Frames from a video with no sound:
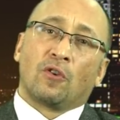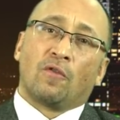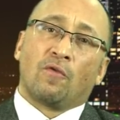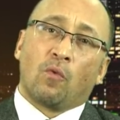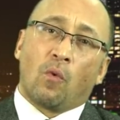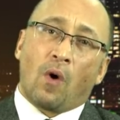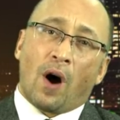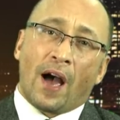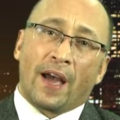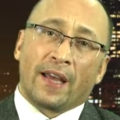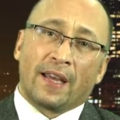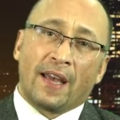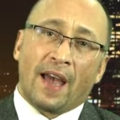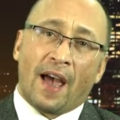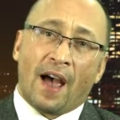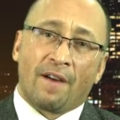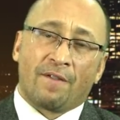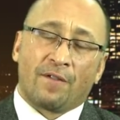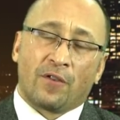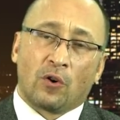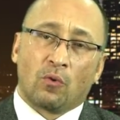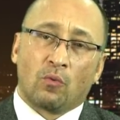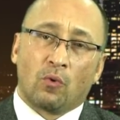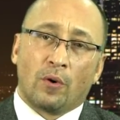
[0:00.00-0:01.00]
of why
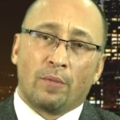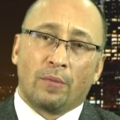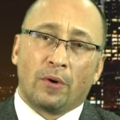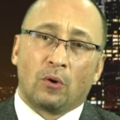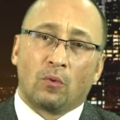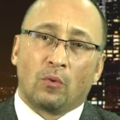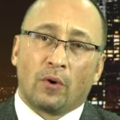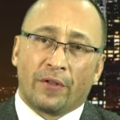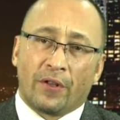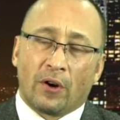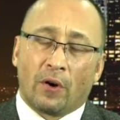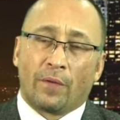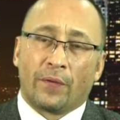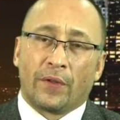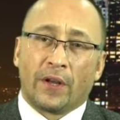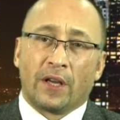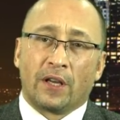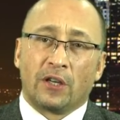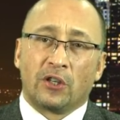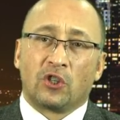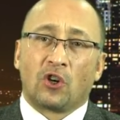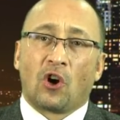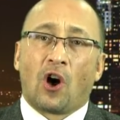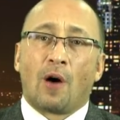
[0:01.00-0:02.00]
Kafir women without the
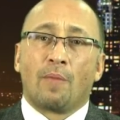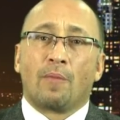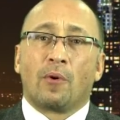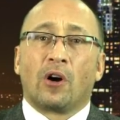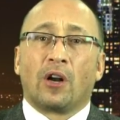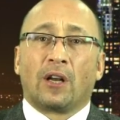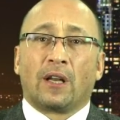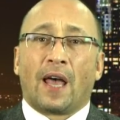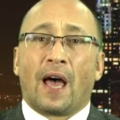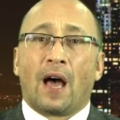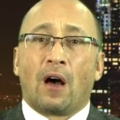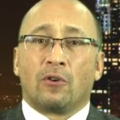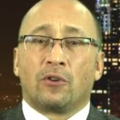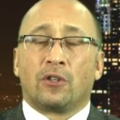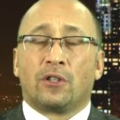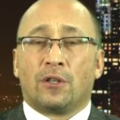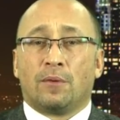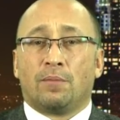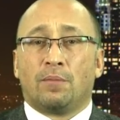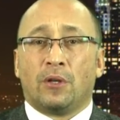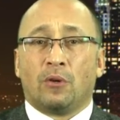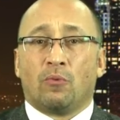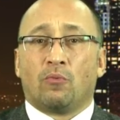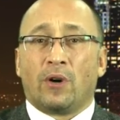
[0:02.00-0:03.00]
hijab are allowed
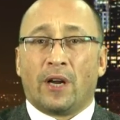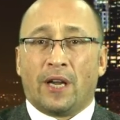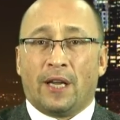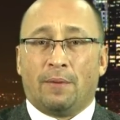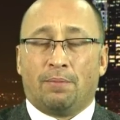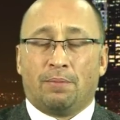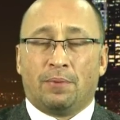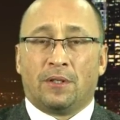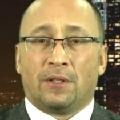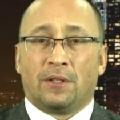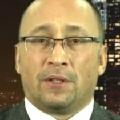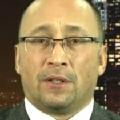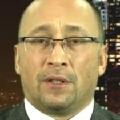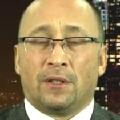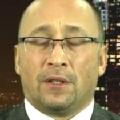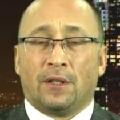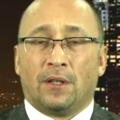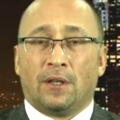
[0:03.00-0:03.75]
to be raped.